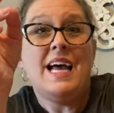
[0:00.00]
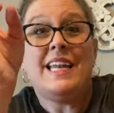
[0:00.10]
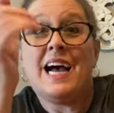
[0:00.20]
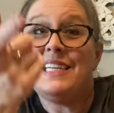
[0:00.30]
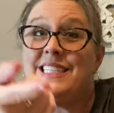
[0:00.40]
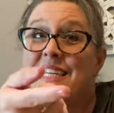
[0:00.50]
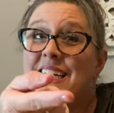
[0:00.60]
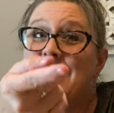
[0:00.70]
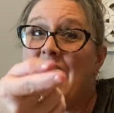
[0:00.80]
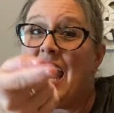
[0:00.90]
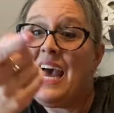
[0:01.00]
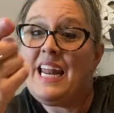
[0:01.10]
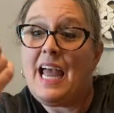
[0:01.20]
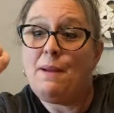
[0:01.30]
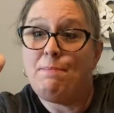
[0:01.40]
Now I didn't add
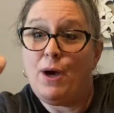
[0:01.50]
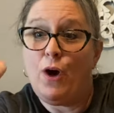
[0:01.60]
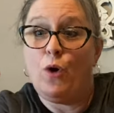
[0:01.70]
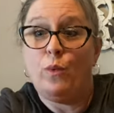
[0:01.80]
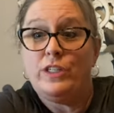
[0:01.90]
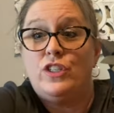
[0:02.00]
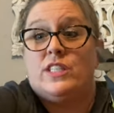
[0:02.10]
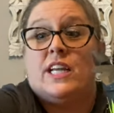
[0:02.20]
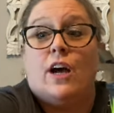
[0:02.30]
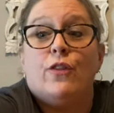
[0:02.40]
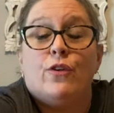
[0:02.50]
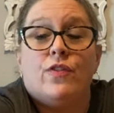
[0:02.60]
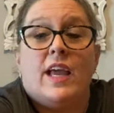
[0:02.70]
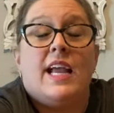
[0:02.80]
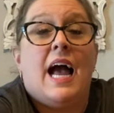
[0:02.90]
a bow, which is the other
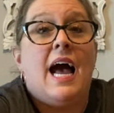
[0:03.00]
thing.